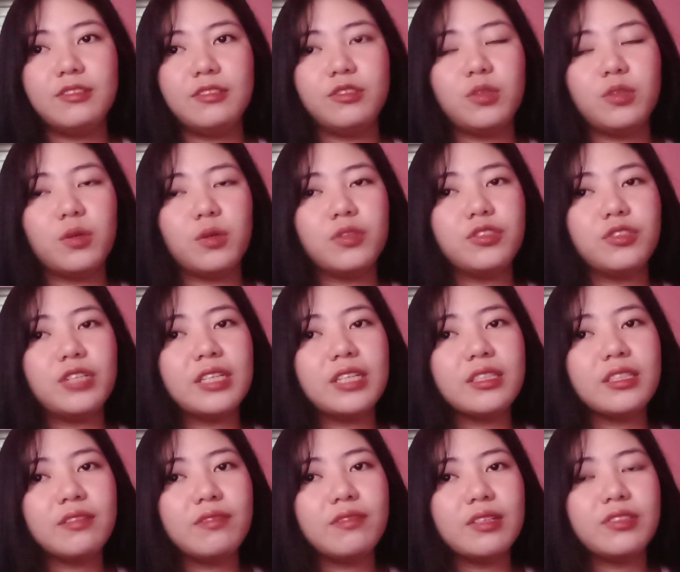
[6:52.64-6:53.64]
So
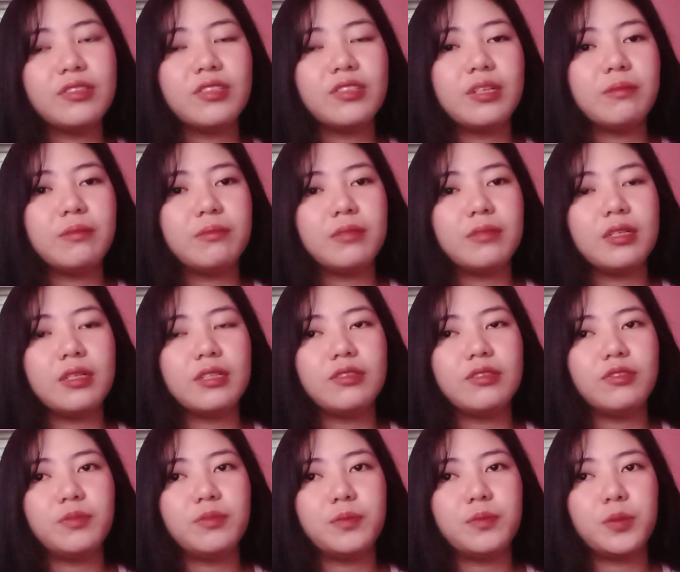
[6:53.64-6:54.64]
constructivism
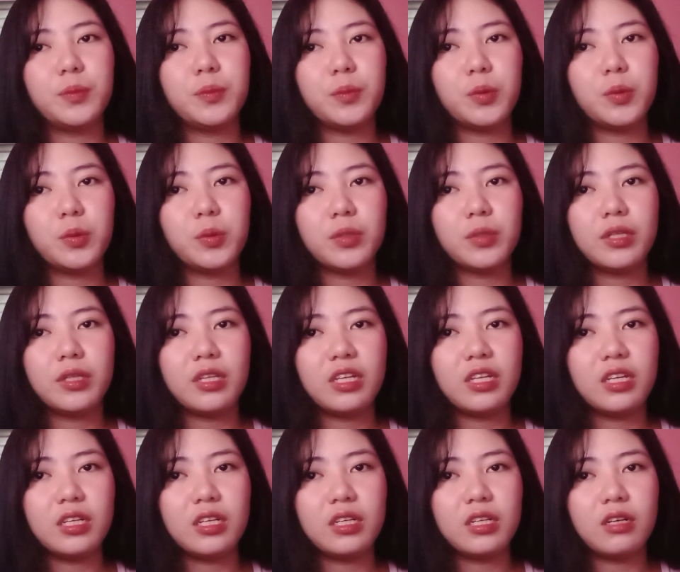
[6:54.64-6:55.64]
is
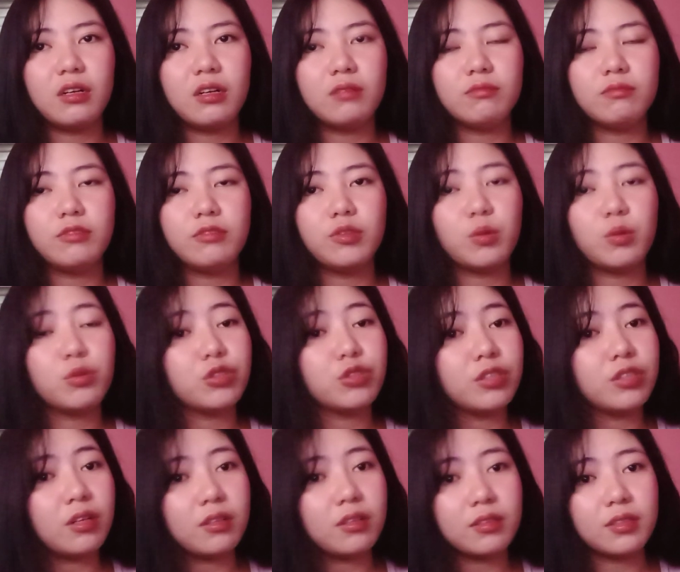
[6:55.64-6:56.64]
promoting
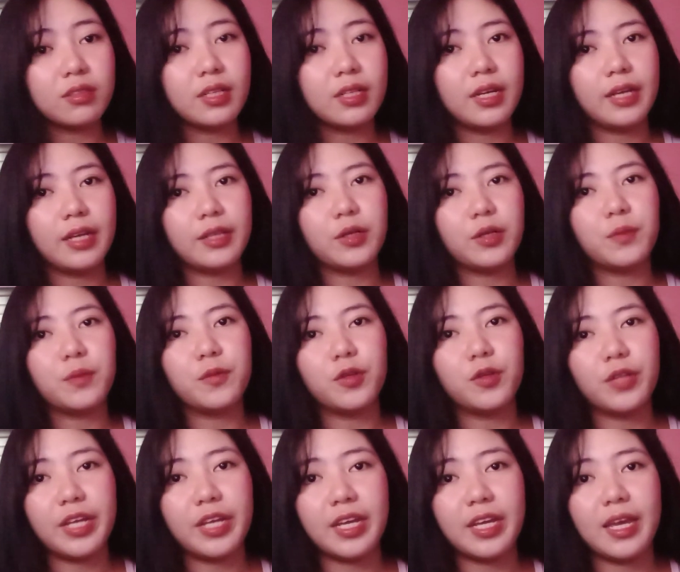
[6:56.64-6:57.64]
social and
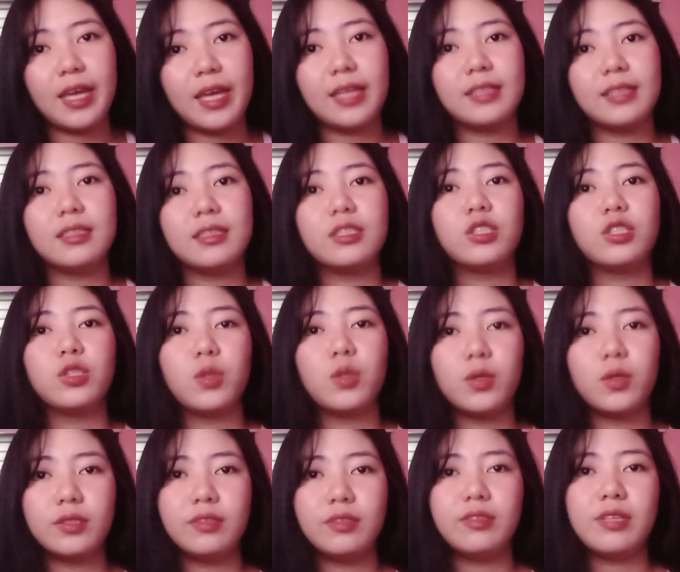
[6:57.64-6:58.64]

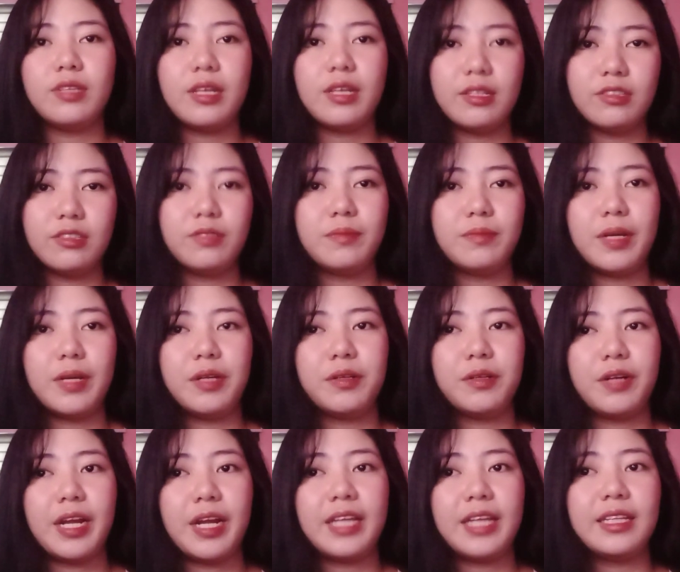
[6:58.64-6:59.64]
communication skills by
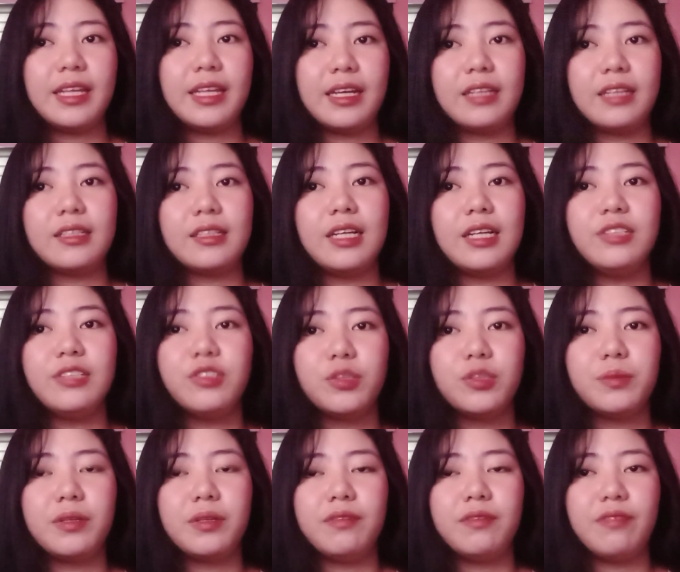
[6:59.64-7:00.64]
creating a
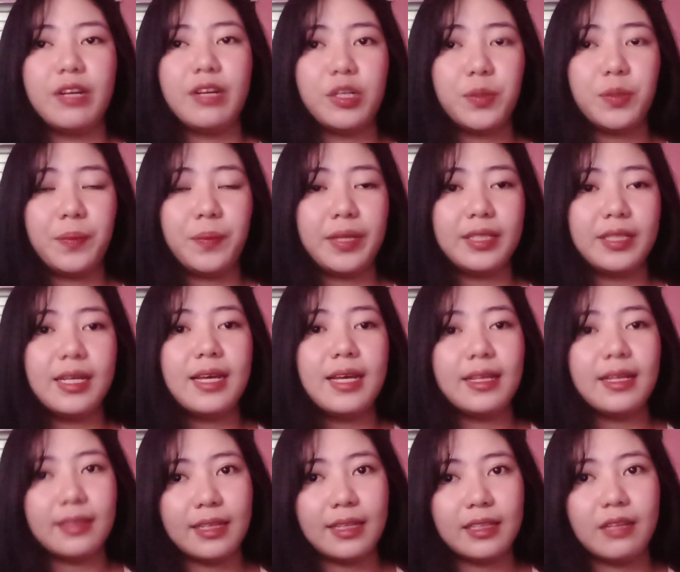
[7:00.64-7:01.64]
classroom environment
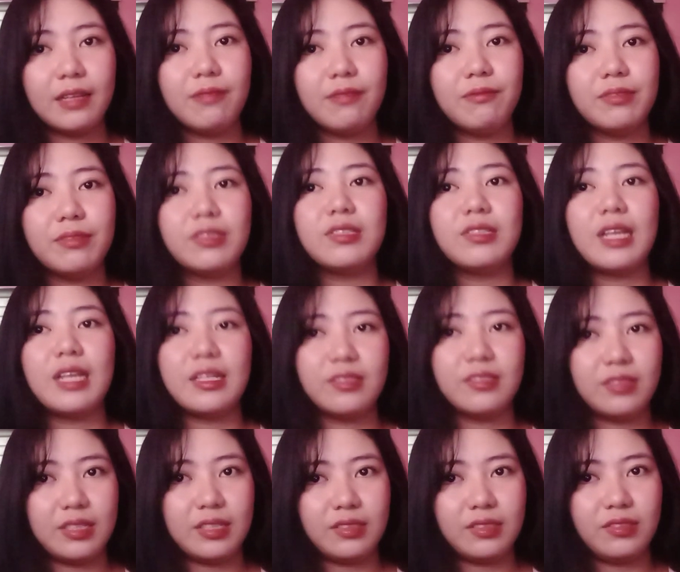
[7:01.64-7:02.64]
that
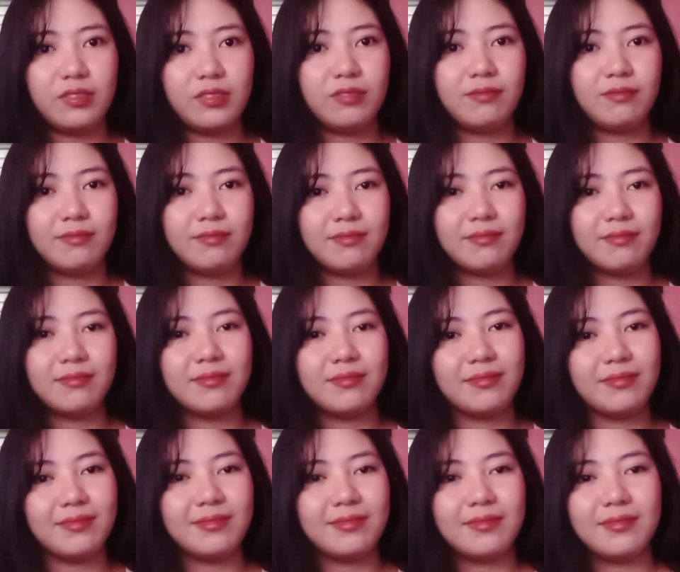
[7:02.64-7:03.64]
emphasizes.
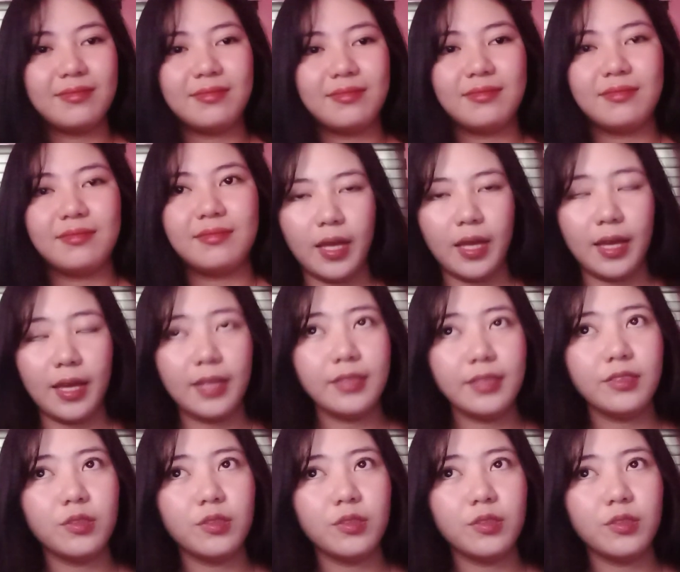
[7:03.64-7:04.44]
Okay,